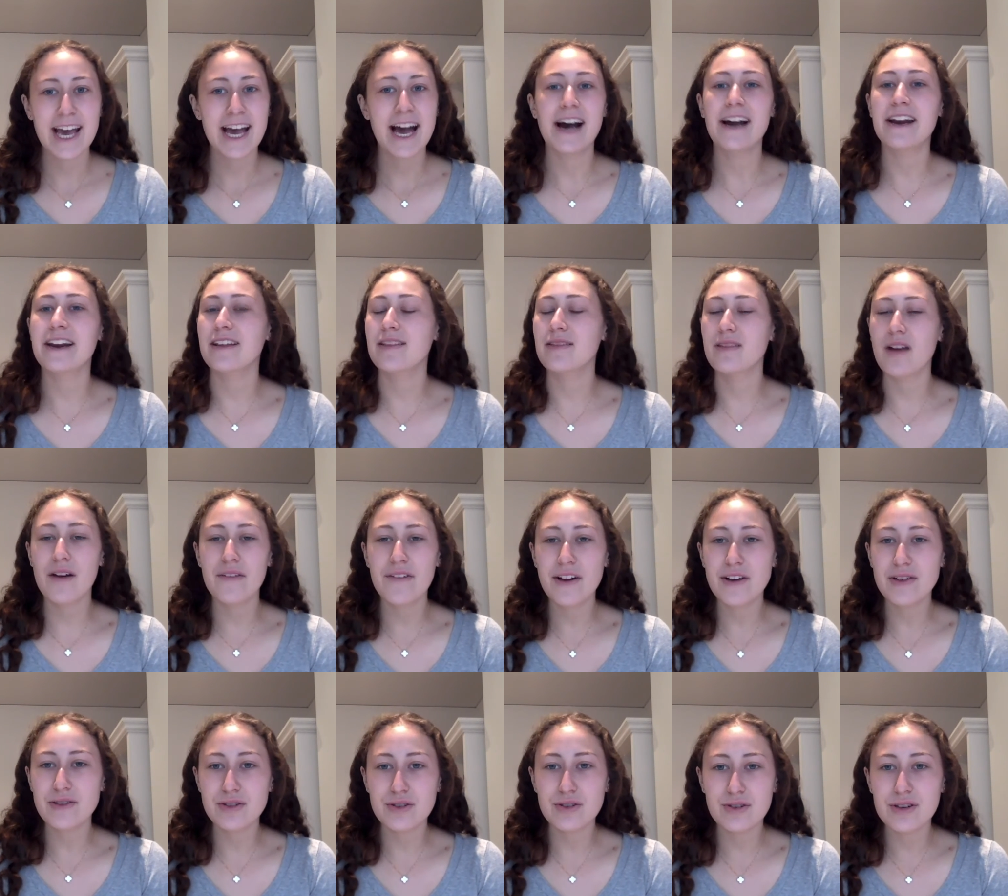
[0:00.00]
and I love how
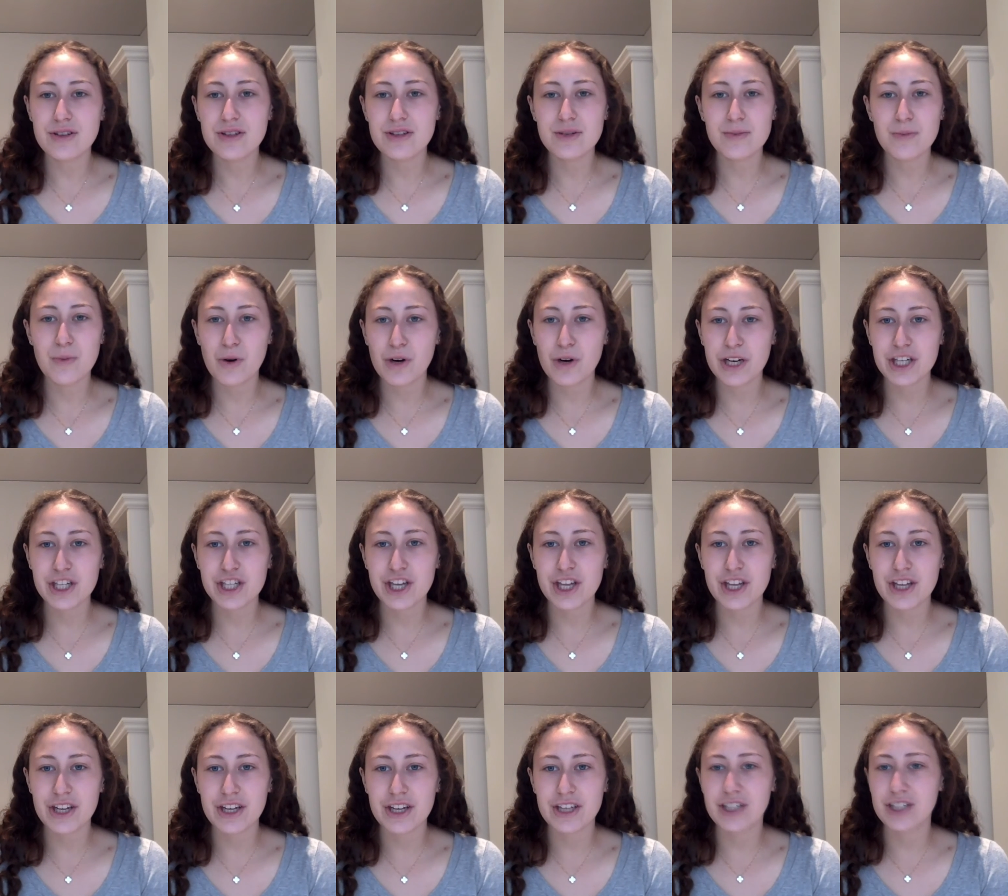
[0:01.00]
students support each
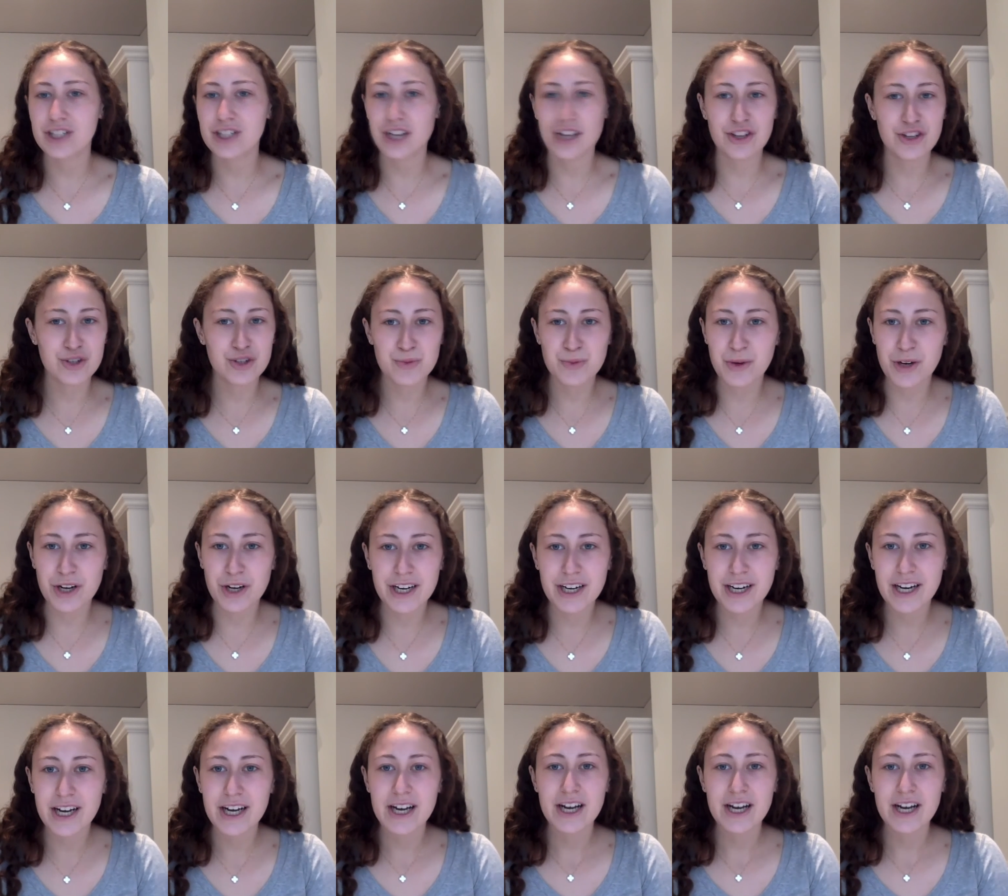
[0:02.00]
other in each other's work,